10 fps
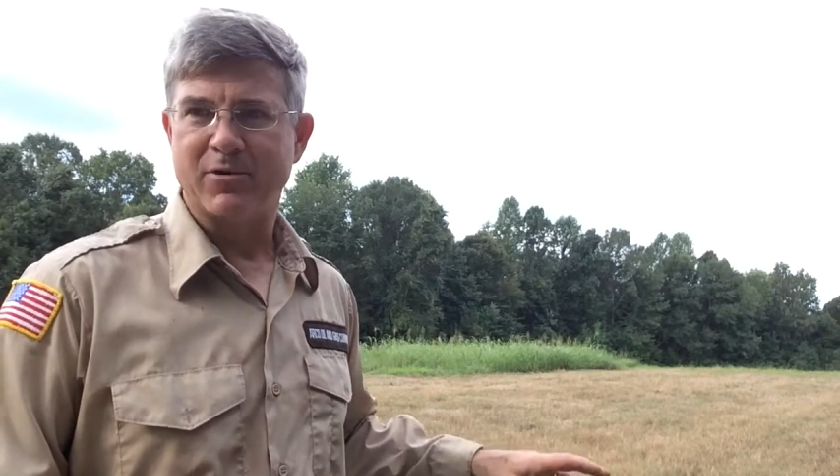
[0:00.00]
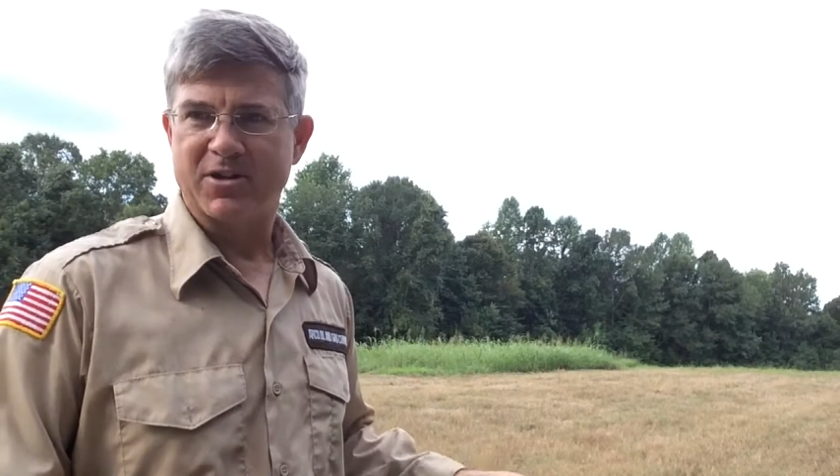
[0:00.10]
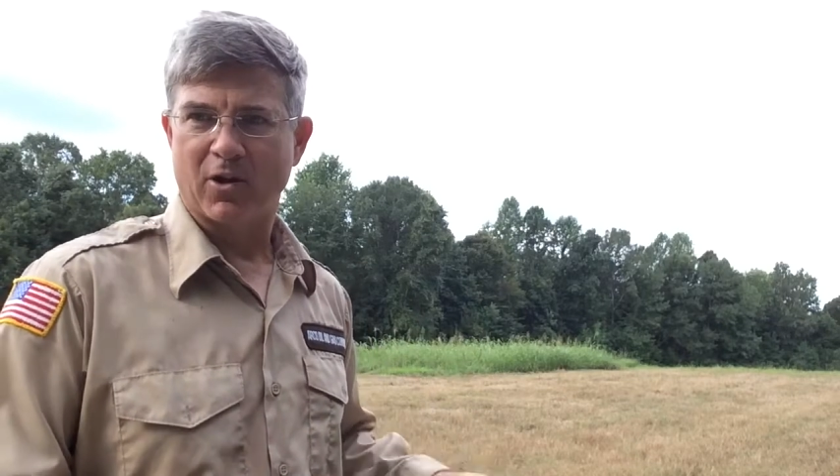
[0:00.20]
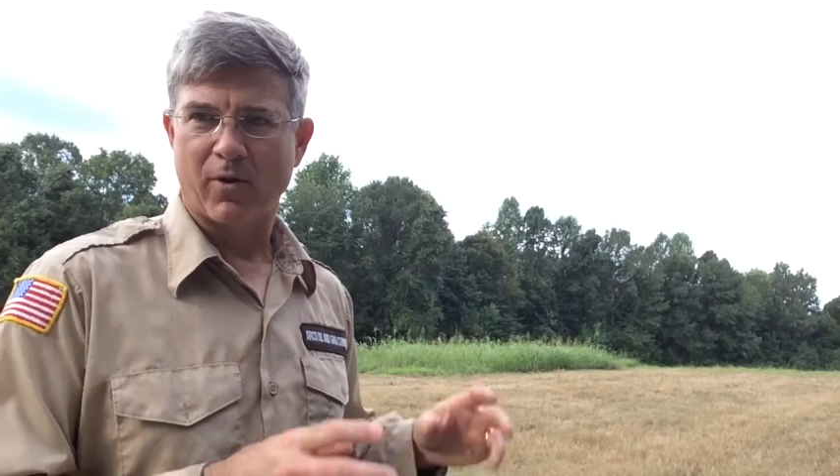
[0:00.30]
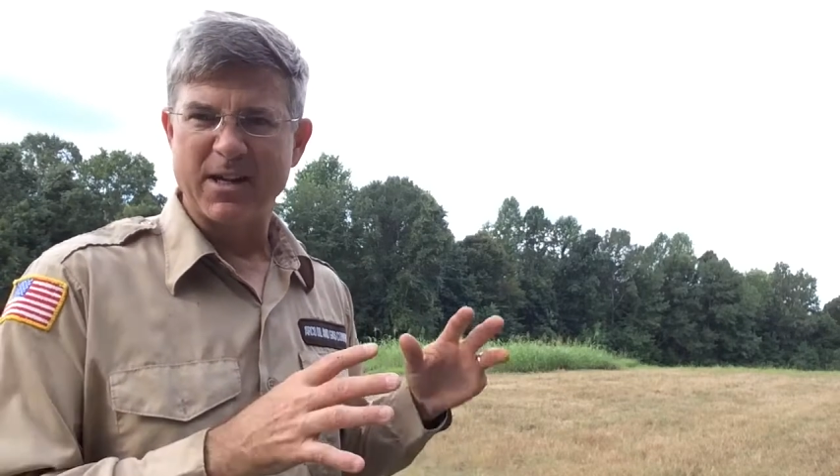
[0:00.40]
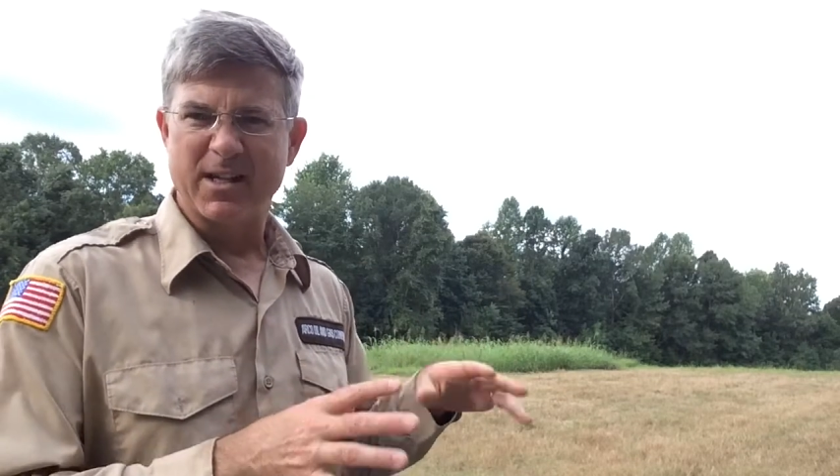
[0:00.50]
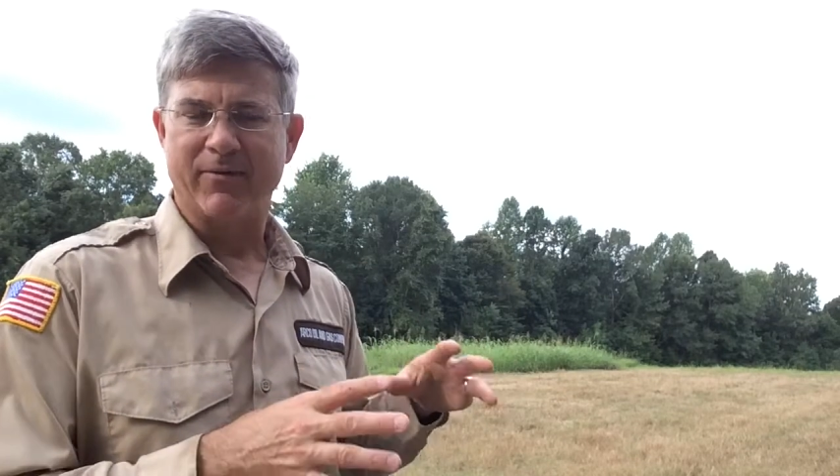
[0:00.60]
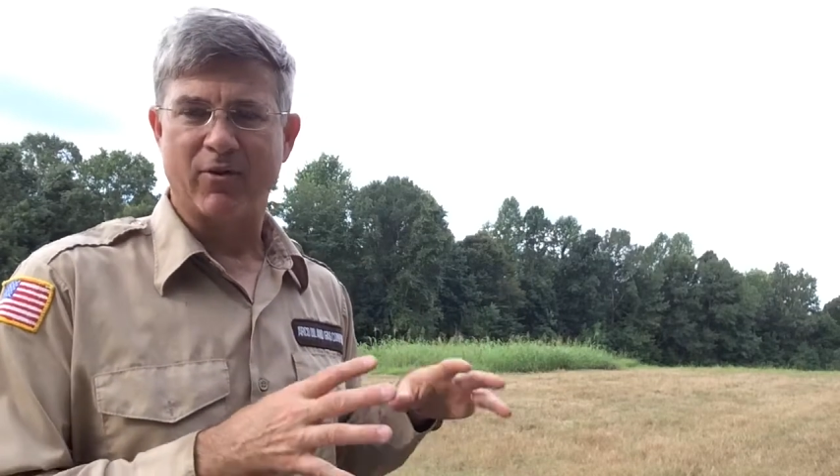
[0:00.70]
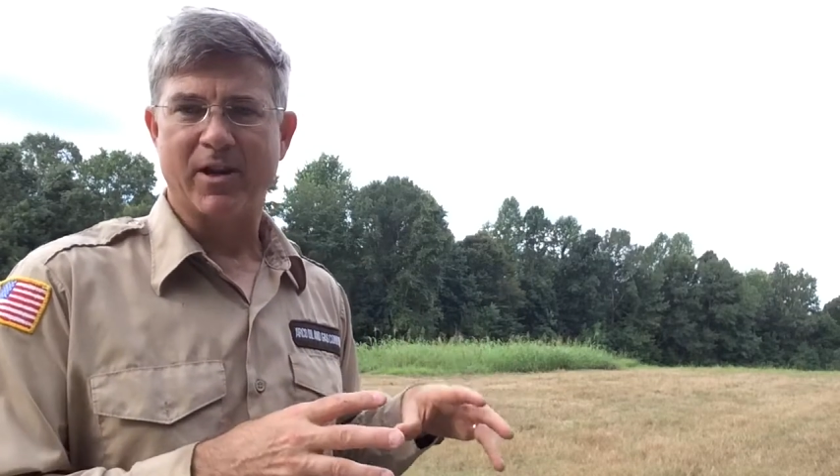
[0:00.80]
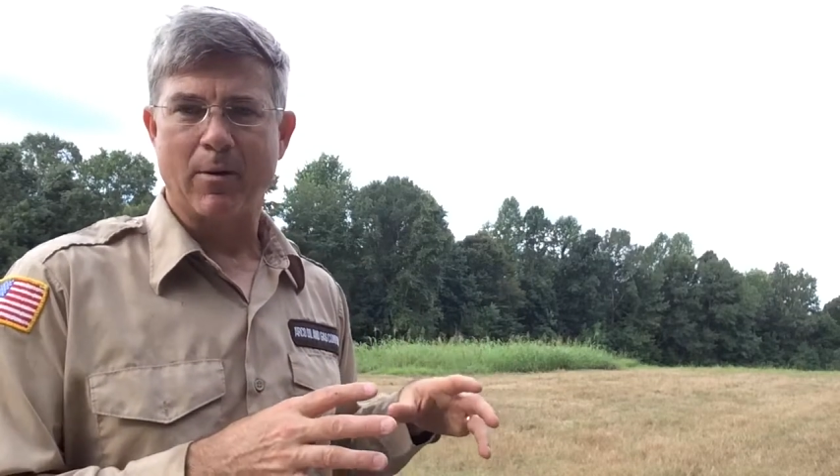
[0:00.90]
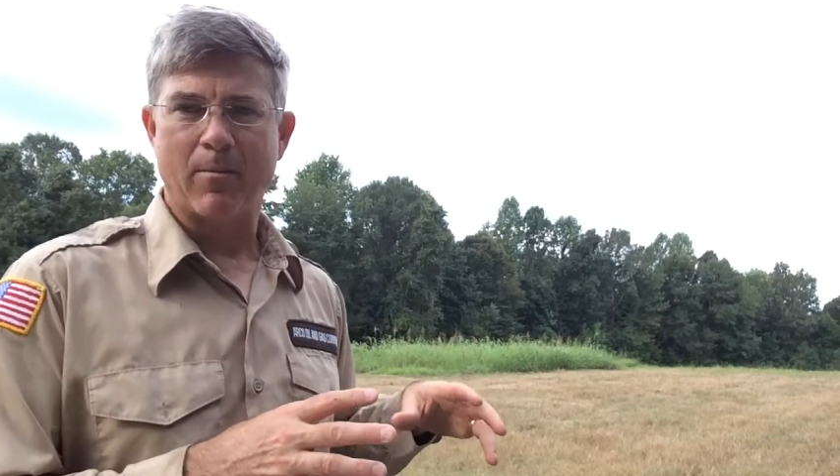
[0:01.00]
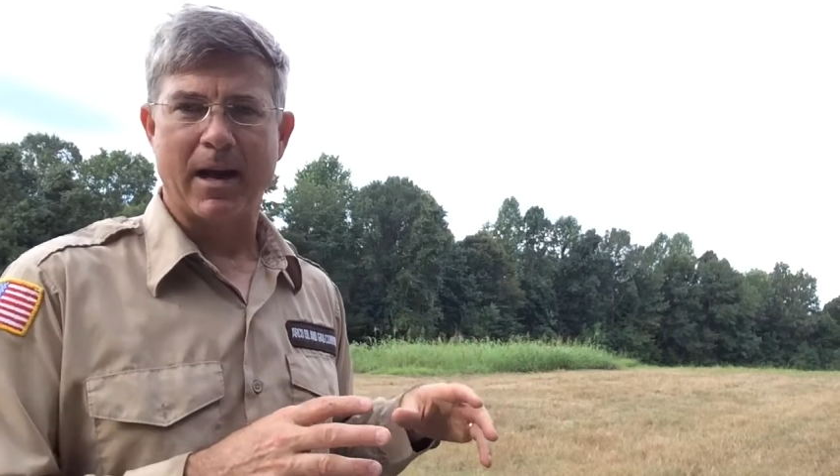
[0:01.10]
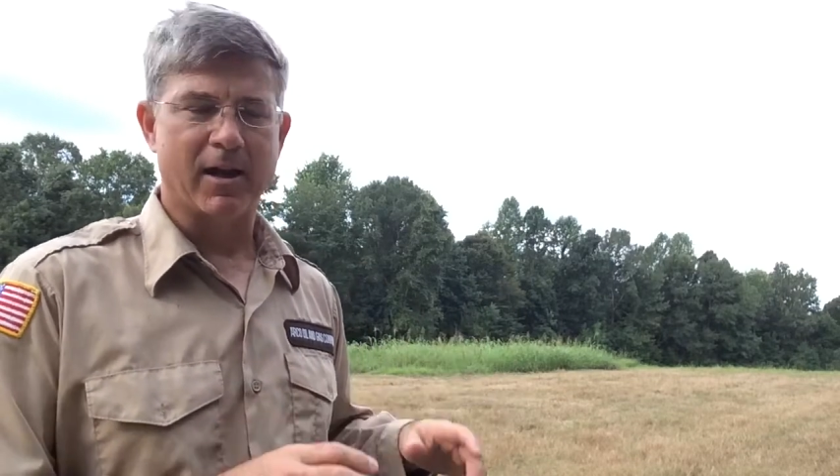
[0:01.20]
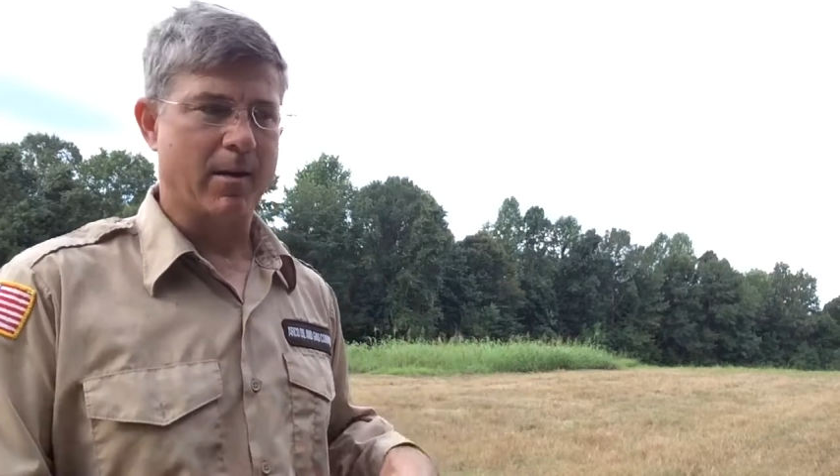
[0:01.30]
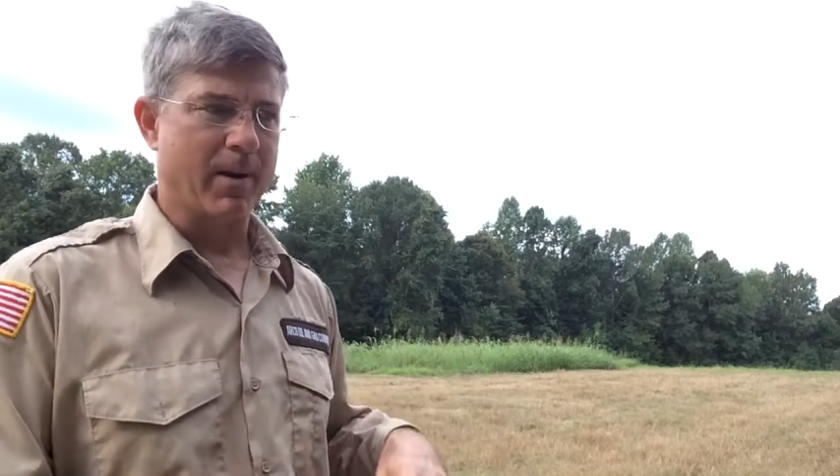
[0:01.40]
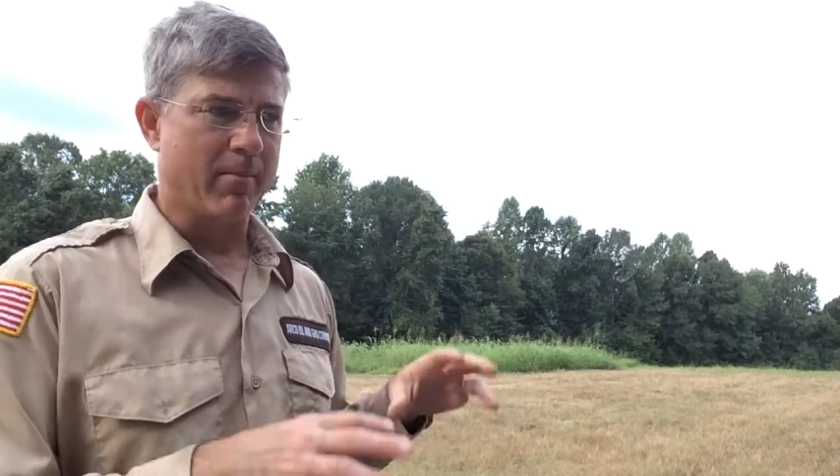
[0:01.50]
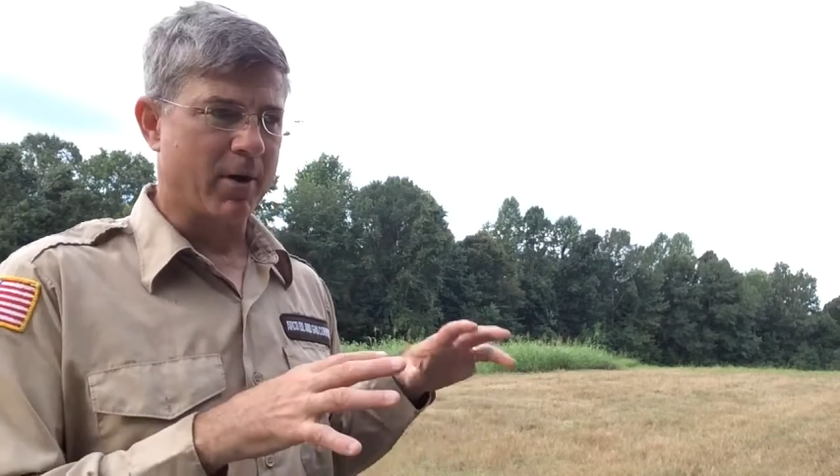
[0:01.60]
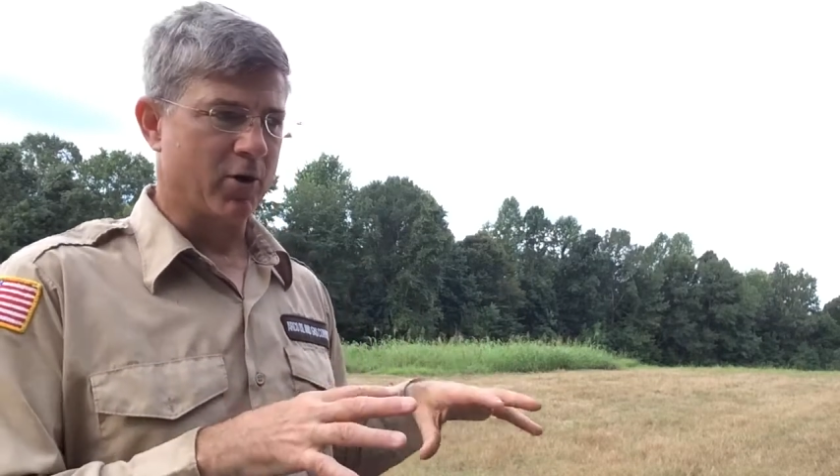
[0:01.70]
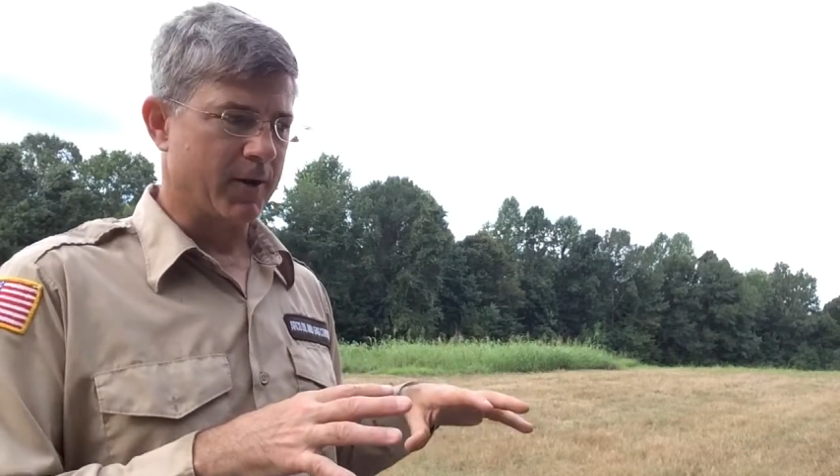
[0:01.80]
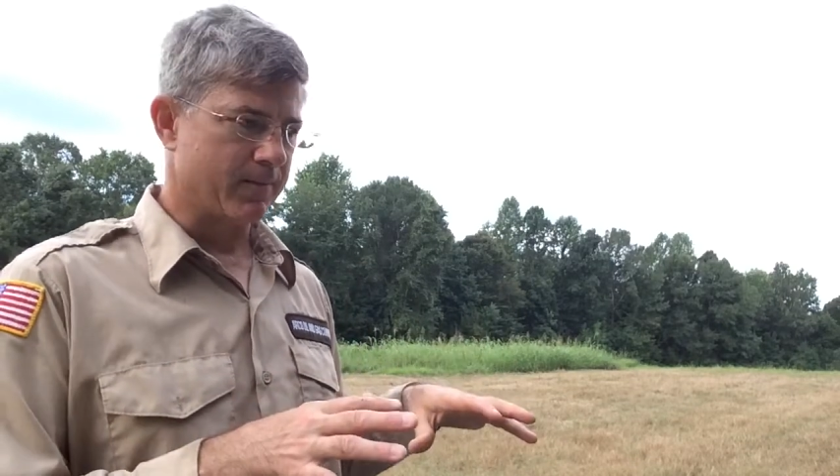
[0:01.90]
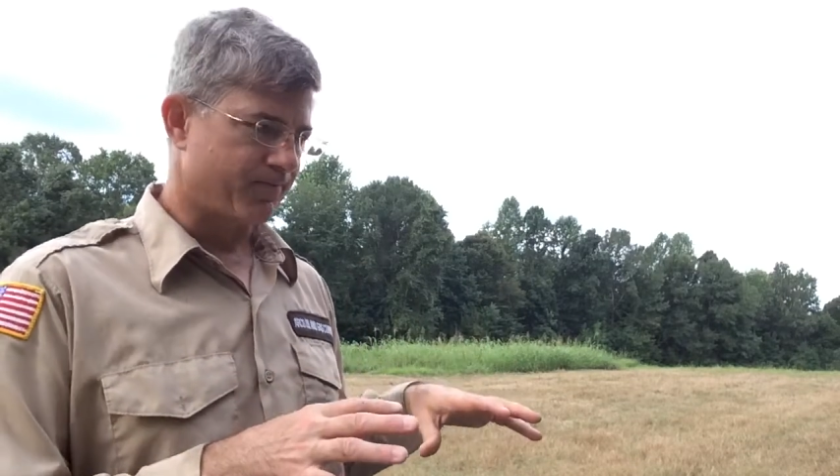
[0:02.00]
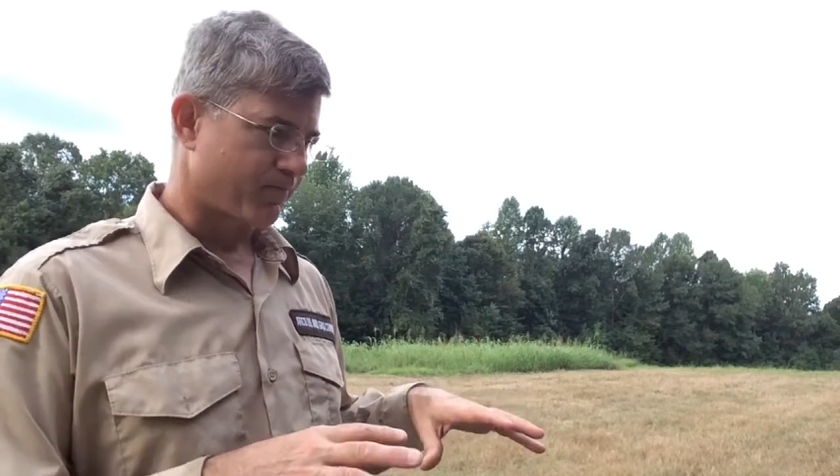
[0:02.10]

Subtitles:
Just the green stuff that was coming back up, I mowed it.